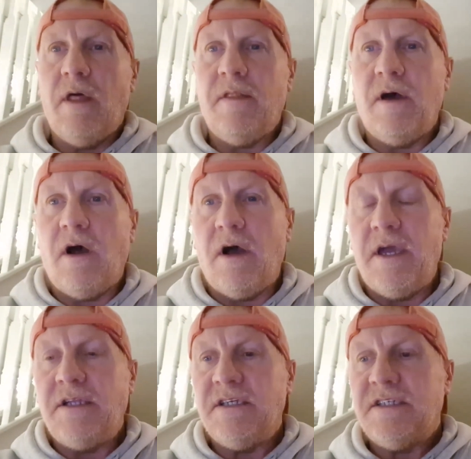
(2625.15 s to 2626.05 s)
that
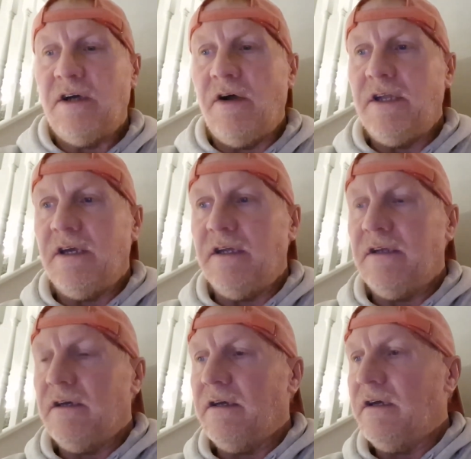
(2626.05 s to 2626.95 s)
I decided,